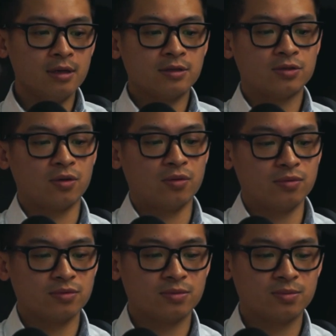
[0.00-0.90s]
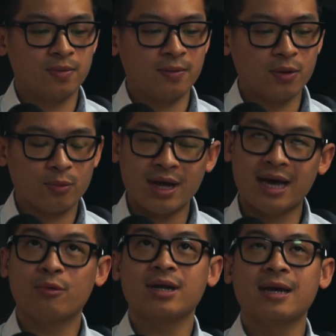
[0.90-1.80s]
So but
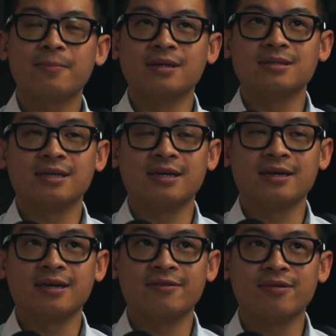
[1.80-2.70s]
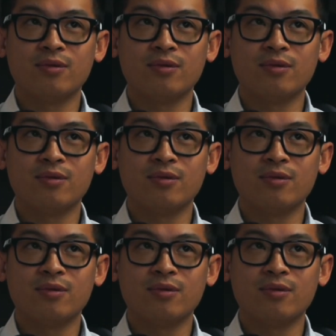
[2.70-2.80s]
what happens if